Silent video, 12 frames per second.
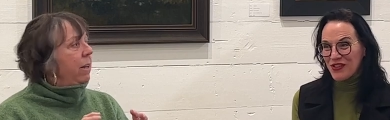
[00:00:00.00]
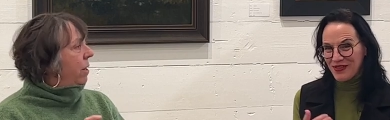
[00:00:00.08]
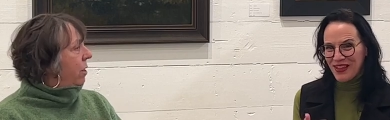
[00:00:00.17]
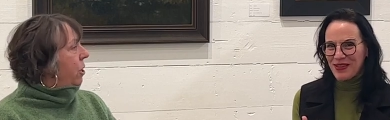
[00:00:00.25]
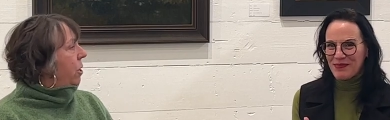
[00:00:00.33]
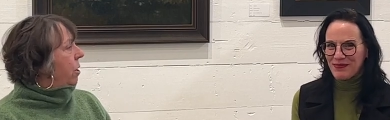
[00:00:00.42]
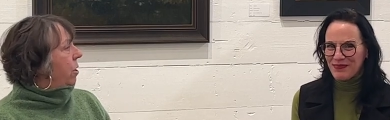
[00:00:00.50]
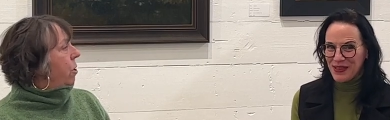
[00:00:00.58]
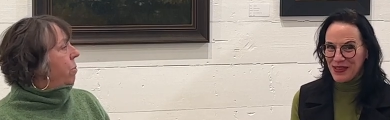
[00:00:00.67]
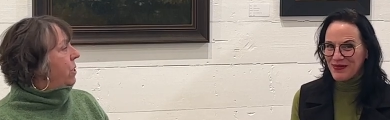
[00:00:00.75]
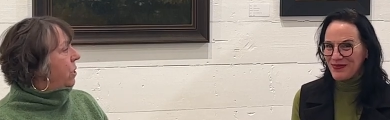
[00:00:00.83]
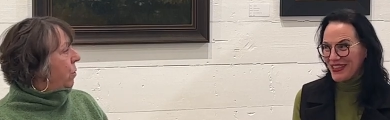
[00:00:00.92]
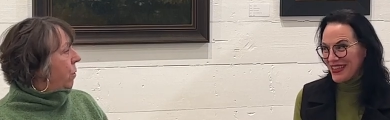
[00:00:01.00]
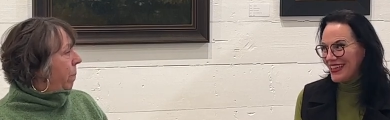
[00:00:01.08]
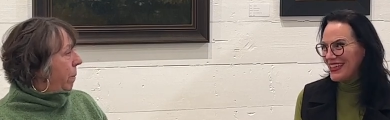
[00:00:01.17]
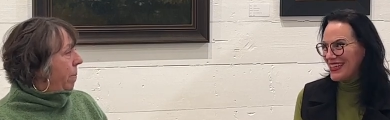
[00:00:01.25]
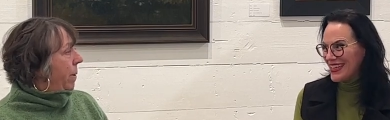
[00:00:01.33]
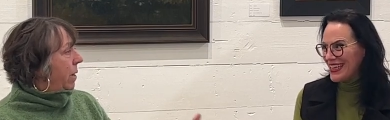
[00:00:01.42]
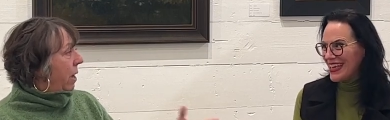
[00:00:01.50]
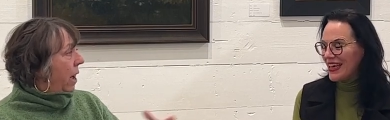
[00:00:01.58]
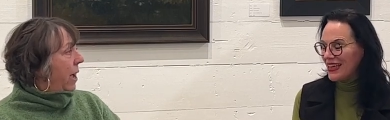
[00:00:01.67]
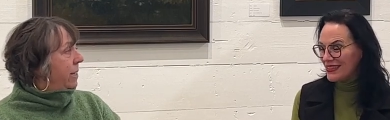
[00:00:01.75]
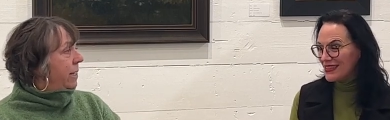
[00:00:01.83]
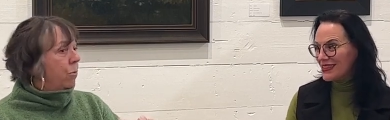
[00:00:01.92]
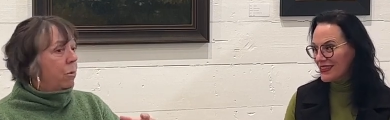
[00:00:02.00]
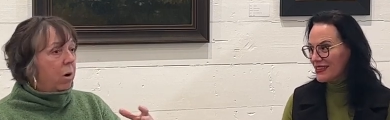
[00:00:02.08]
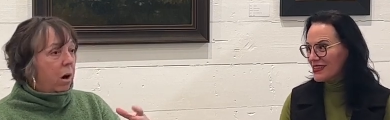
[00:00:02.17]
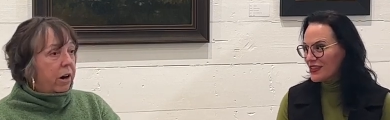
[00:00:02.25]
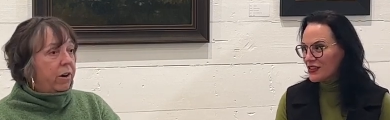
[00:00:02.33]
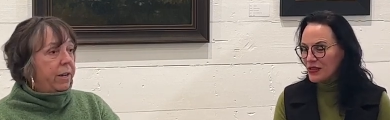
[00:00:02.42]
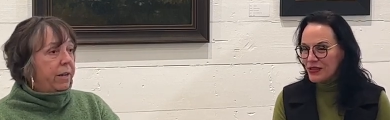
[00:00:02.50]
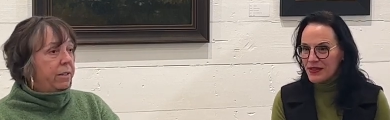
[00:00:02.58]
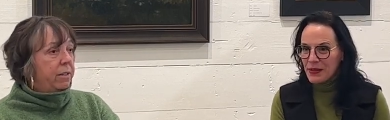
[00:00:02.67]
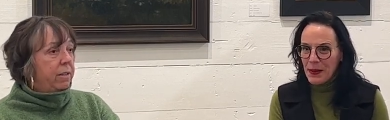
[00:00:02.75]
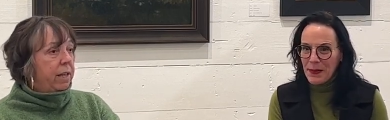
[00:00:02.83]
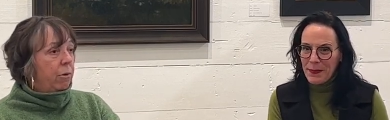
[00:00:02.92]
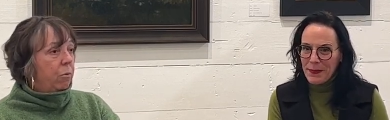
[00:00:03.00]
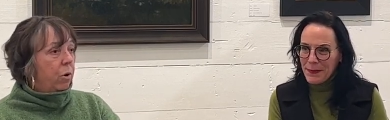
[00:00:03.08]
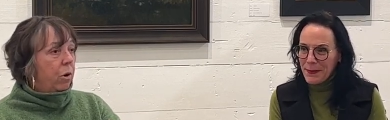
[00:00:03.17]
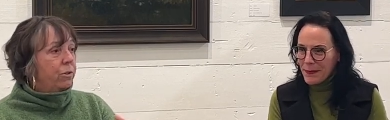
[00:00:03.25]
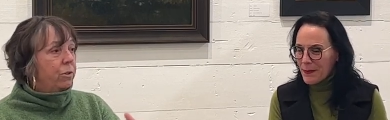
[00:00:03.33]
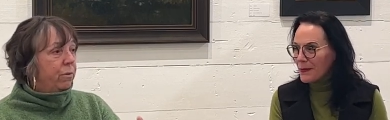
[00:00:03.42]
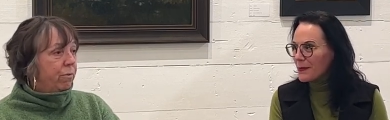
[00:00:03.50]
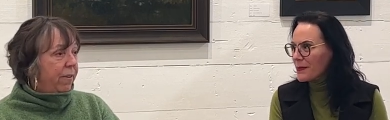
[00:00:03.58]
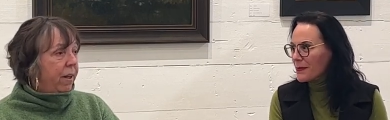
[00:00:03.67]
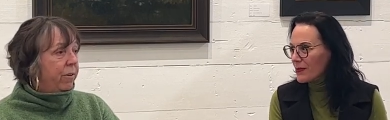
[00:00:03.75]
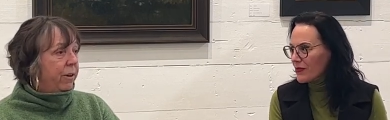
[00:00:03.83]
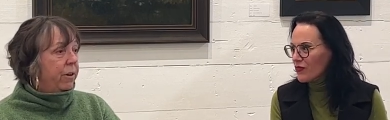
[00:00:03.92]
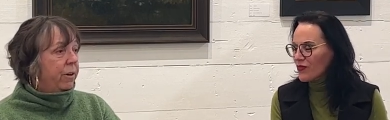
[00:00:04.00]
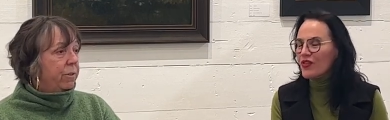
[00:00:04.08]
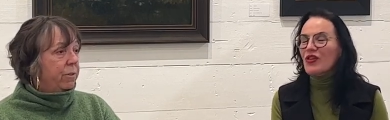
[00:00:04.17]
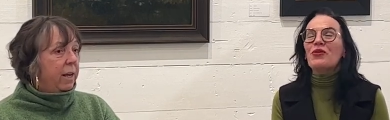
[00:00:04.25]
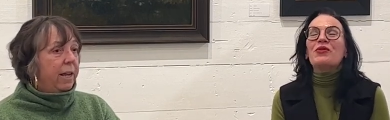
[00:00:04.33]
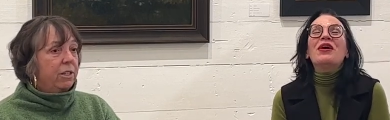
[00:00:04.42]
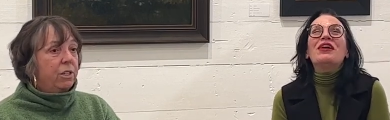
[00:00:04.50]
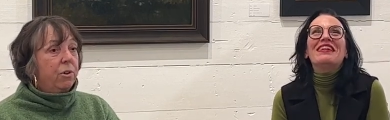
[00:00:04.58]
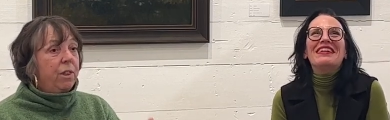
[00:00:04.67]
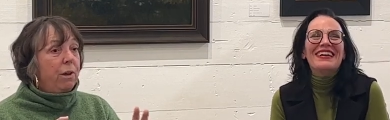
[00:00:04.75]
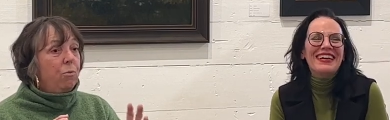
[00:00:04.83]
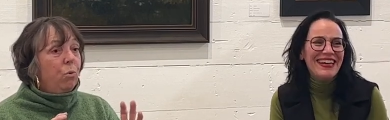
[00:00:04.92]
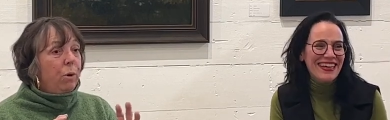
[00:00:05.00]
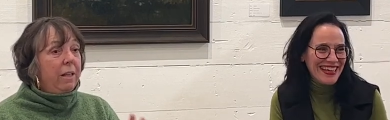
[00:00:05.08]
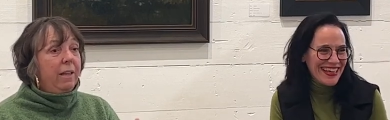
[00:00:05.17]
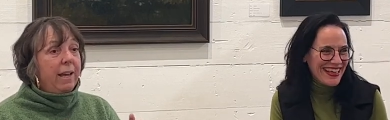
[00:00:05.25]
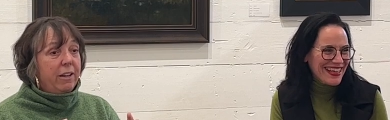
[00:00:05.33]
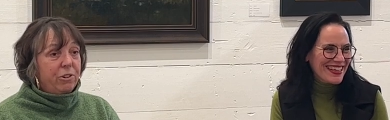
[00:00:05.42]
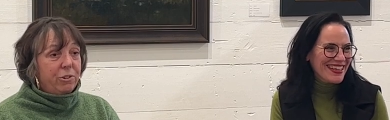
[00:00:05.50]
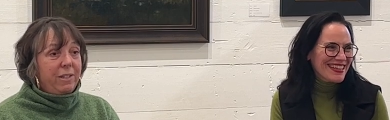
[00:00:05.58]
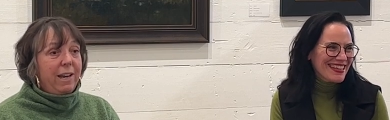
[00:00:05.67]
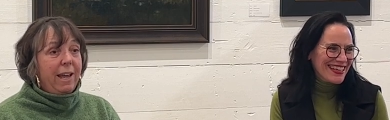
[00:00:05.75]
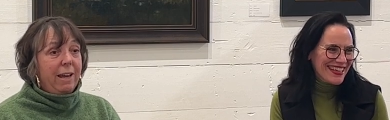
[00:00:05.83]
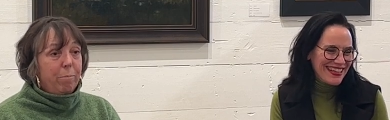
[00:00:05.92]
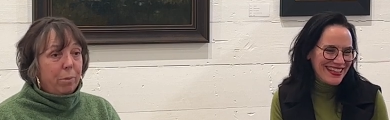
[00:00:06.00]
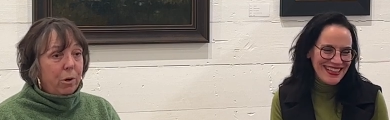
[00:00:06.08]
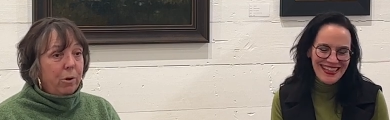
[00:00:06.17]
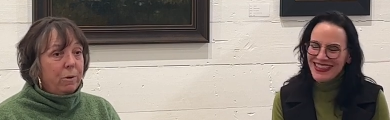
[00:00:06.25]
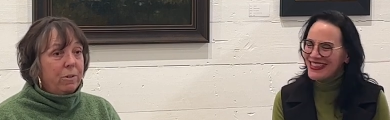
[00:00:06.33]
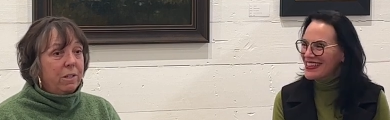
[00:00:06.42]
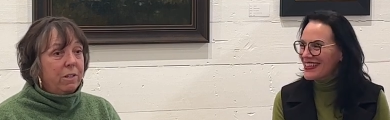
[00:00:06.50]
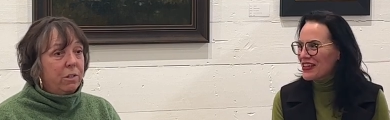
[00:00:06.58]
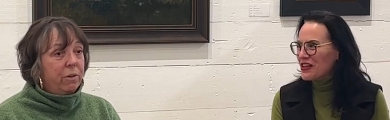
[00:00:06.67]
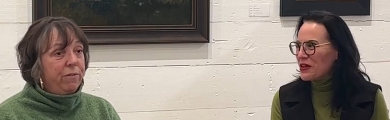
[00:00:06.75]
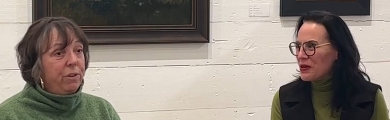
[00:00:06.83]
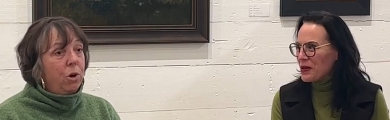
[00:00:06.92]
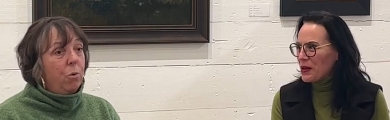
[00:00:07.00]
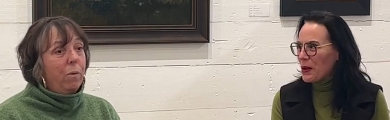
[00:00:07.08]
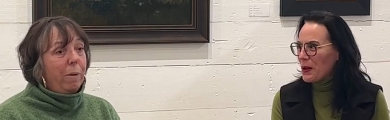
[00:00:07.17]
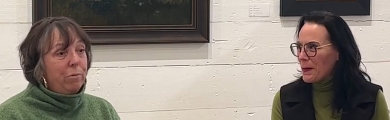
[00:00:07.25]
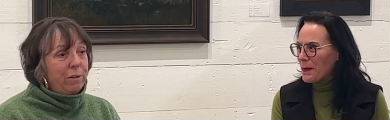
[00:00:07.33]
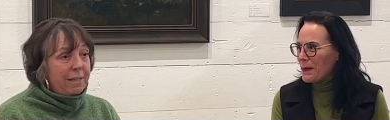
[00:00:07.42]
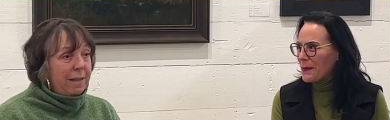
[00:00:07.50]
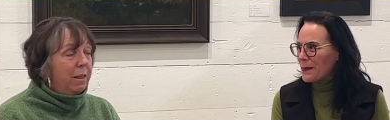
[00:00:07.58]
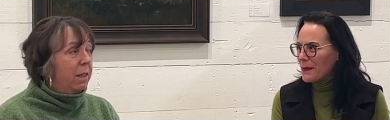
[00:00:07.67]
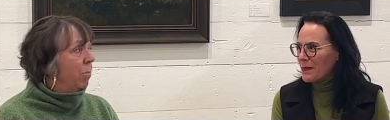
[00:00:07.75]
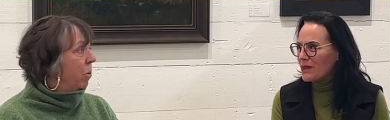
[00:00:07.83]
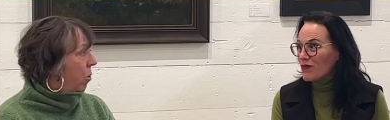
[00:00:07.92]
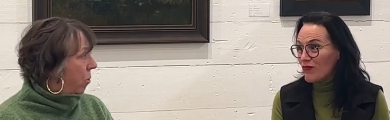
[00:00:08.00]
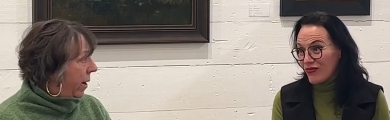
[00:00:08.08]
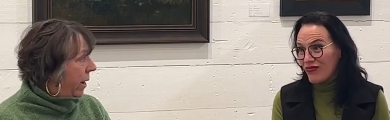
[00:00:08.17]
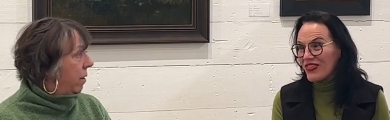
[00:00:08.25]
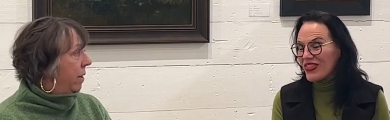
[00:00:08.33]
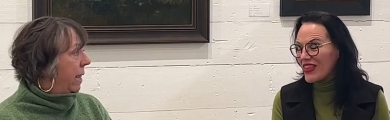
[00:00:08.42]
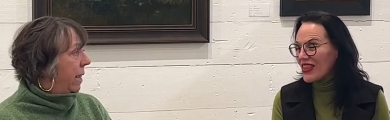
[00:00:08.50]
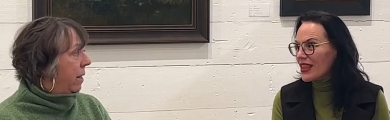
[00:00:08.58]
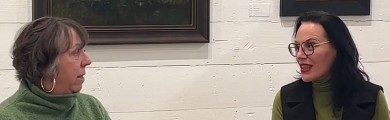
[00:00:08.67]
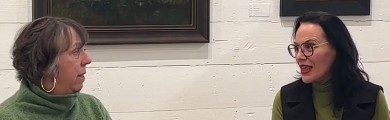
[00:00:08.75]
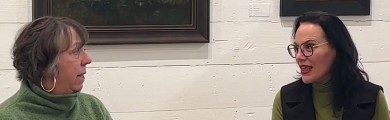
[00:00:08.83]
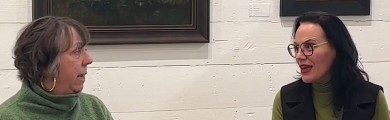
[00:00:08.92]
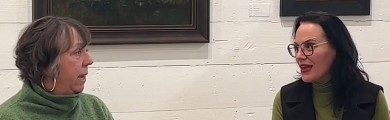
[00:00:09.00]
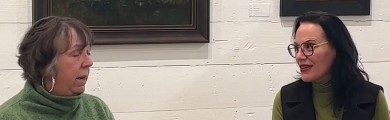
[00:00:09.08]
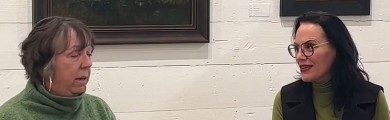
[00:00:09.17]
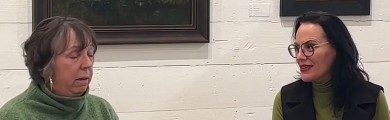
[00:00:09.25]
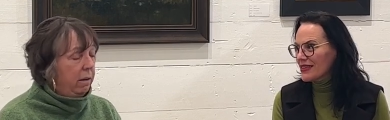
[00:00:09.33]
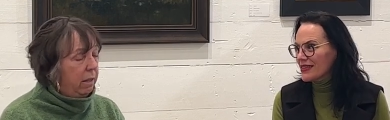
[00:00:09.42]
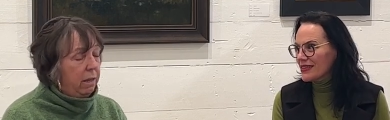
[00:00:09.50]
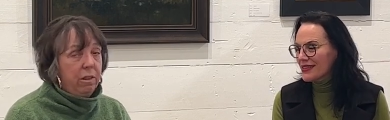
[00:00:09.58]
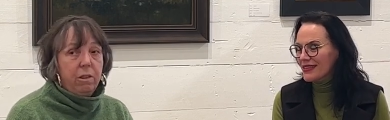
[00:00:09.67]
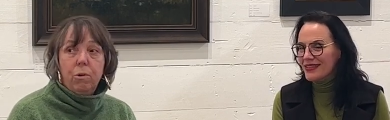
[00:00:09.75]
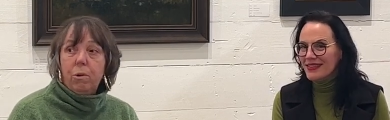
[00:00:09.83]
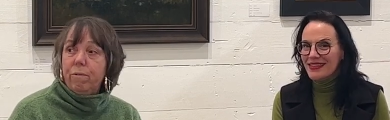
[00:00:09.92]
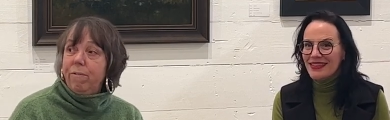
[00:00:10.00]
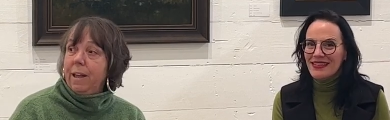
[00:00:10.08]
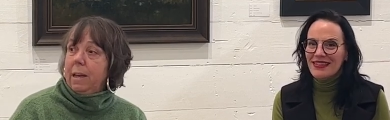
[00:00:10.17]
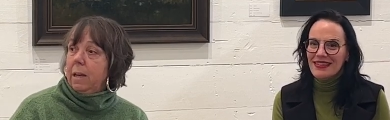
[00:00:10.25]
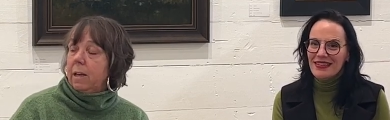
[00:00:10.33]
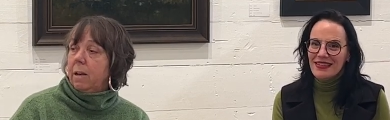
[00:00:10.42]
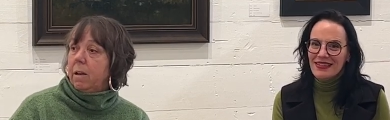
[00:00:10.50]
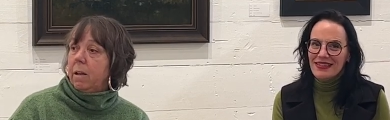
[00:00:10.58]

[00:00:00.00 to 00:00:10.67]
Speaker 1: to like.
Speaker 2: There was a group of guys that were artists that were also falconers, and oh. so they really understand yeah. birds. And so if you don't represent them correctly, they they're offended.